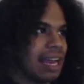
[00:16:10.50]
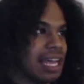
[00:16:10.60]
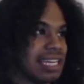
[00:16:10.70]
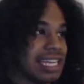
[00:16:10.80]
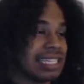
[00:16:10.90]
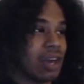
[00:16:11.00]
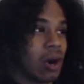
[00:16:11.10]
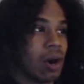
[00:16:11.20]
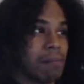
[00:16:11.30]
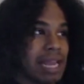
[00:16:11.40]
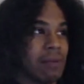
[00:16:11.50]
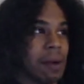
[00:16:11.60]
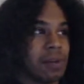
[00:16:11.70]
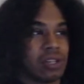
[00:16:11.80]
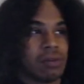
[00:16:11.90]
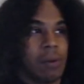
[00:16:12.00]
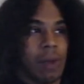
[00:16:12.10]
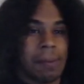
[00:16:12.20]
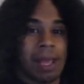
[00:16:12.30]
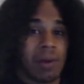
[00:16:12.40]
isn't her main weapon, because her
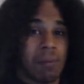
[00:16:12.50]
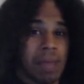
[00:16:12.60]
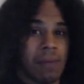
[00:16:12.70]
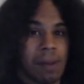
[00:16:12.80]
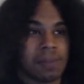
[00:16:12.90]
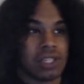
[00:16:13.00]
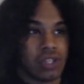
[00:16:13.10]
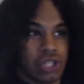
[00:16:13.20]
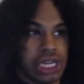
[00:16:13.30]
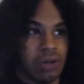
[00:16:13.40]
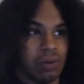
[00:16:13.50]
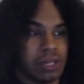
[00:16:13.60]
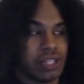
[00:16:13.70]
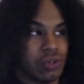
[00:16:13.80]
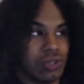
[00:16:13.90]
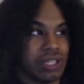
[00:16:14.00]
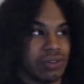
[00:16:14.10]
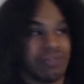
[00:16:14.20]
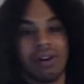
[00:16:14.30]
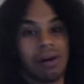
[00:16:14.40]
main weapon's a shield, which is usually used
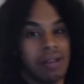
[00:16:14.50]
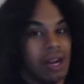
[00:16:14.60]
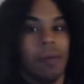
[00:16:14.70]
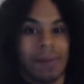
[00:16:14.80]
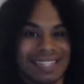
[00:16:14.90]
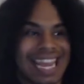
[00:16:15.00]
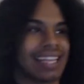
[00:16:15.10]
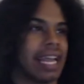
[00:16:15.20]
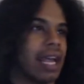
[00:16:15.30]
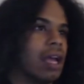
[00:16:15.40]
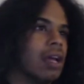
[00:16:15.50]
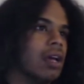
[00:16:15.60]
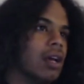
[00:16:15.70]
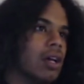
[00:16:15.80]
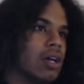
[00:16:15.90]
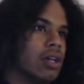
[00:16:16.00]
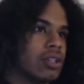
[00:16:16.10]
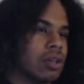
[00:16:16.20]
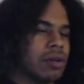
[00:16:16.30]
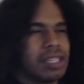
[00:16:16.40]
for, you know, protecting.
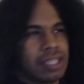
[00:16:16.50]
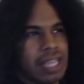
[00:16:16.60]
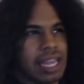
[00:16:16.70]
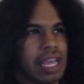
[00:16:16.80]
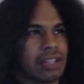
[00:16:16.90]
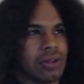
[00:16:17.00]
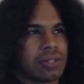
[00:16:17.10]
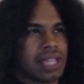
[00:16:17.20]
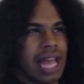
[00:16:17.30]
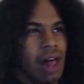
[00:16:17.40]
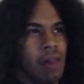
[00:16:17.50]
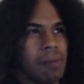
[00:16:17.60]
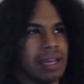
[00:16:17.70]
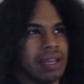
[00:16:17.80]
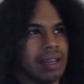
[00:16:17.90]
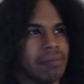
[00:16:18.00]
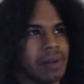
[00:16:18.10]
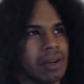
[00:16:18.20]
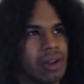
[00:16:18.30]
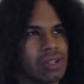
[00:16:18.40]
So then again, it's also a helmet,
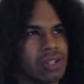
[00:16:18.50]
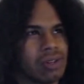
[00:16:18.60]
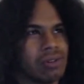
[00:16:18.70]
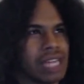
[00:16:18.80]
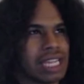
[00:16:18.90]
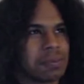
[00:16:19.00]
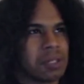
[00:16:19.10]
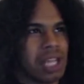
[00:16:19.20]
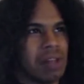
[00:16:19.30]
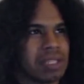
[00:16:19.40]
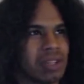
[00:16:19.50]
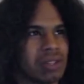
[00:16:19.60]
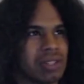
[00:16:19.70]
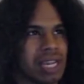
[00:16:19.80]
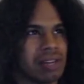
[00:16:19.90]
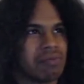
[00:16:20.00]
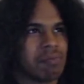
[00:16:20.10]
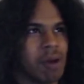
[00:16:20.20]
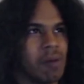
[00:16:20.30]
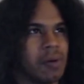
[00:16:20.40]
but also Jasper's helmet's also like a
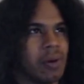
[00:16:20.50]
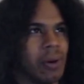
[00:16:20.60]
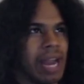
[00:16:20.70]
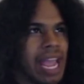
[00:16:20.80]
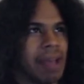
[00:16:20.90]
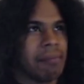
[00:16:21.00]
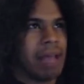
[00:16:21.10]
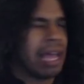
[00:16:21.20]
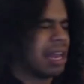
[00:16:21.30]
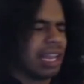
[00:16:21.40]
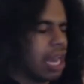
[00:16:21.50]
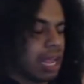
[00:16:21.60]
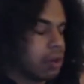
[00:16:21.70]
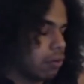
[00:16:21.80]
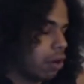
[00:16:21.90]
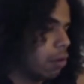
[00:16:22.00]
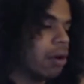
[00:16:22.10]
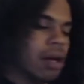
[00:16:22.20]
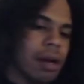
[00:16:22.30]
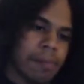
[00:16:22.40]
pompadour mallet. I don't know,
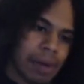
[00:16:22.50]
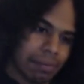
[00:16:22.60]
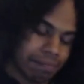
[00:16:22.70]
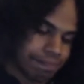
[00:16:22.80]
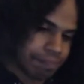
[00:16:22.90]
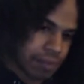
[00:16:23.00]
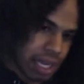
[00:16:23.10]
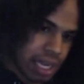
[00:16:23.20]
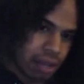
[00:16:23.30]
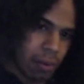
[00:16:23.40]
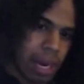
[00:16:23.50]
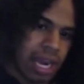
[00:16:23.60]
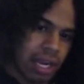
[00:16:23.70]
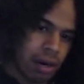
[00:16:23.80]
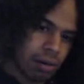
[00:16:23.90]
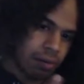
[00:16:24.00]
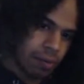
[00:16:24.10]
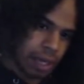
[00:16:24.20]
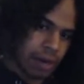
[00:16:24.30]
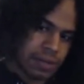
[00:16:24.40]
but either way,
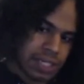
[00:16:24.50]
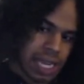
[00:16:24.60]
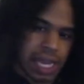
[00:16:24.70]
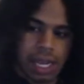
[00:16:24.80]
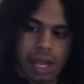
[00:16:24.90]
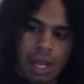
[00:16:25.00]
like I was saying,